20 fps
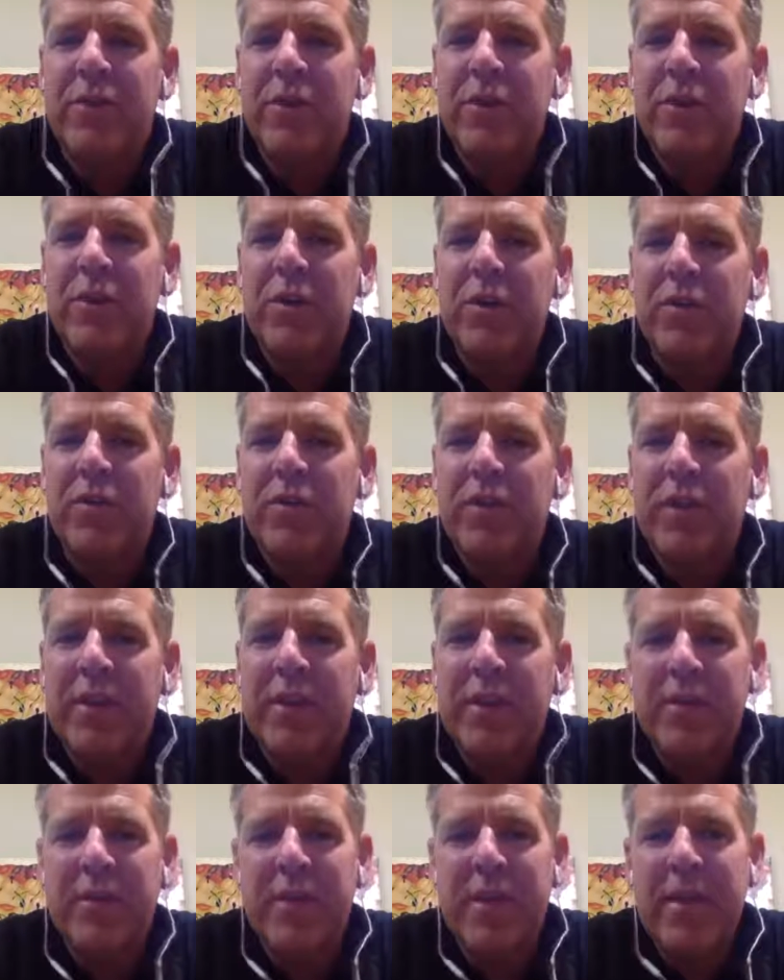very
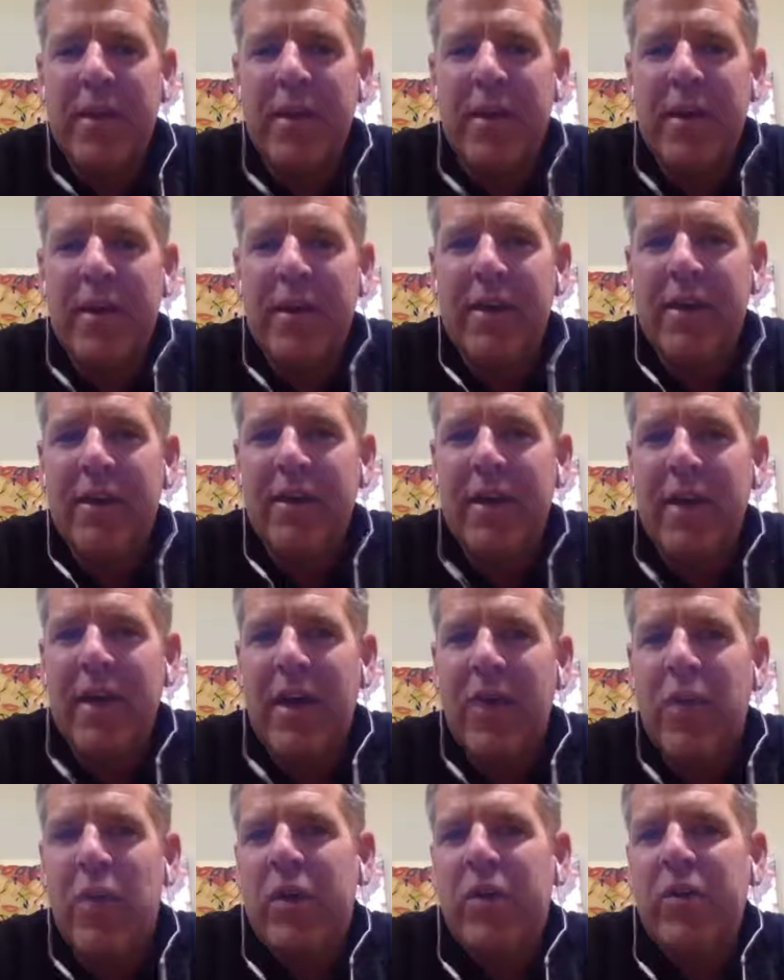loosely. And
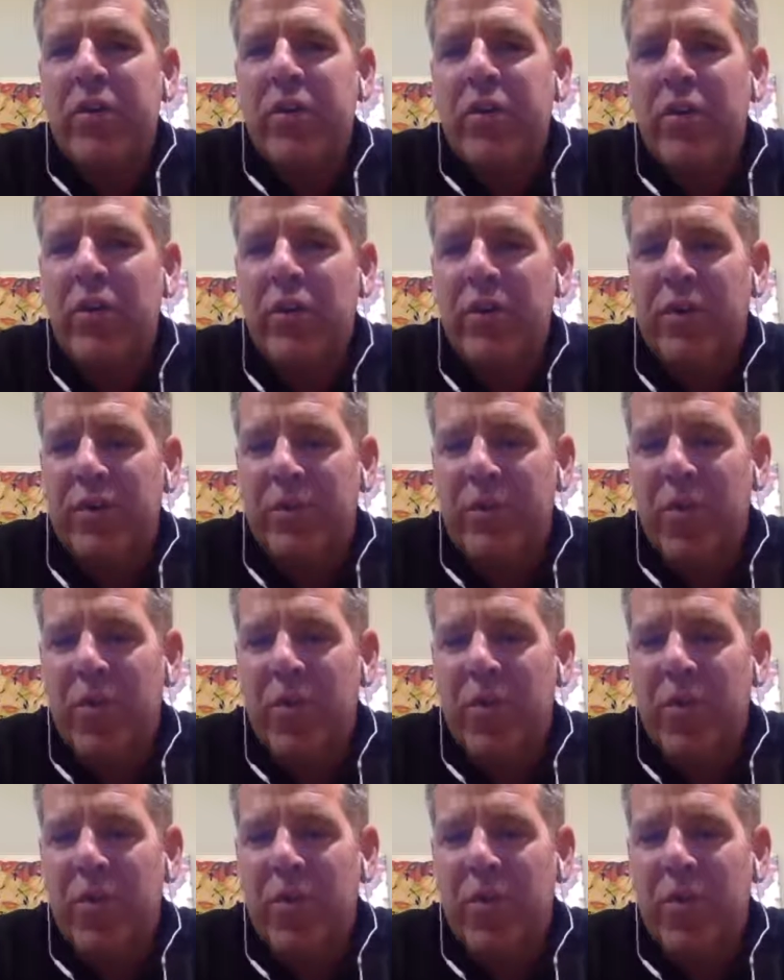I wonder